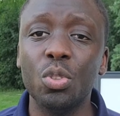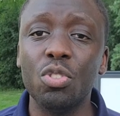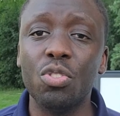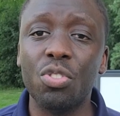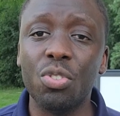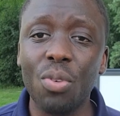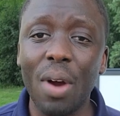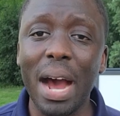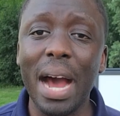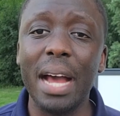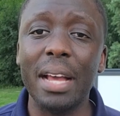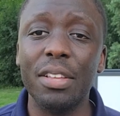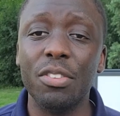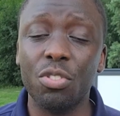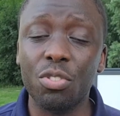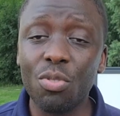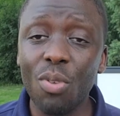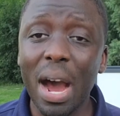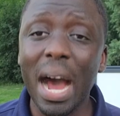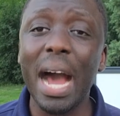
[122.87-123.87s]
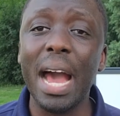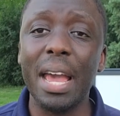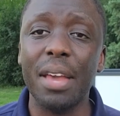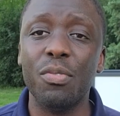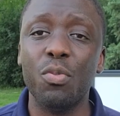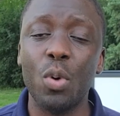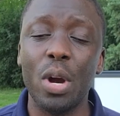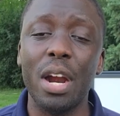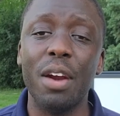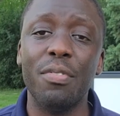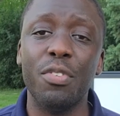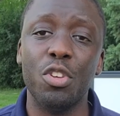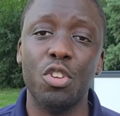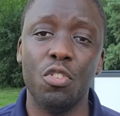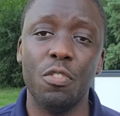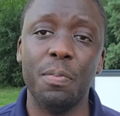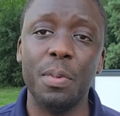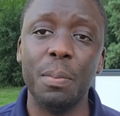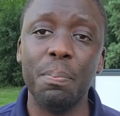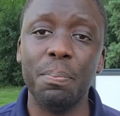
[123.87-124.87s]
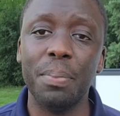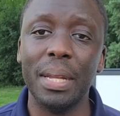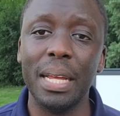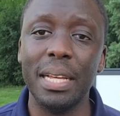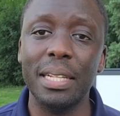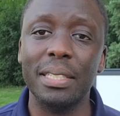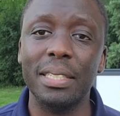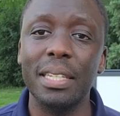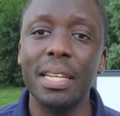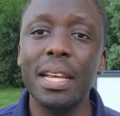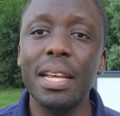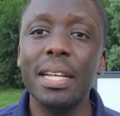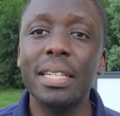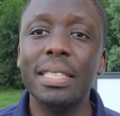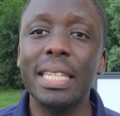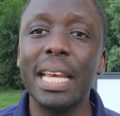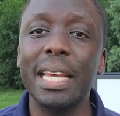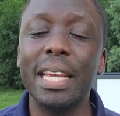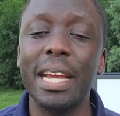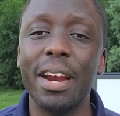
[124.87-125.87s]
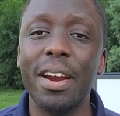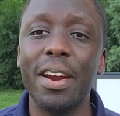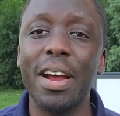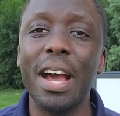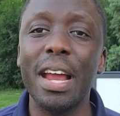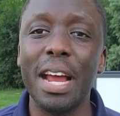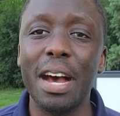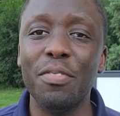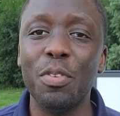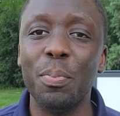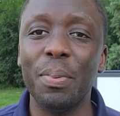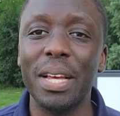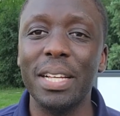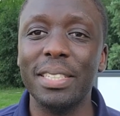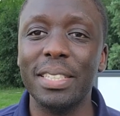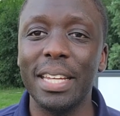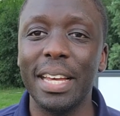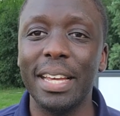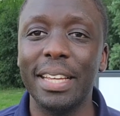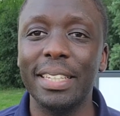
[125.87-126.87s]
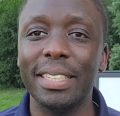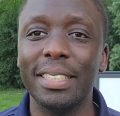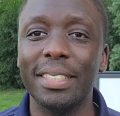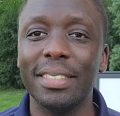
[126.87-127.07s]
thri thrive wherever you've been placed. Take care and have a blessed day.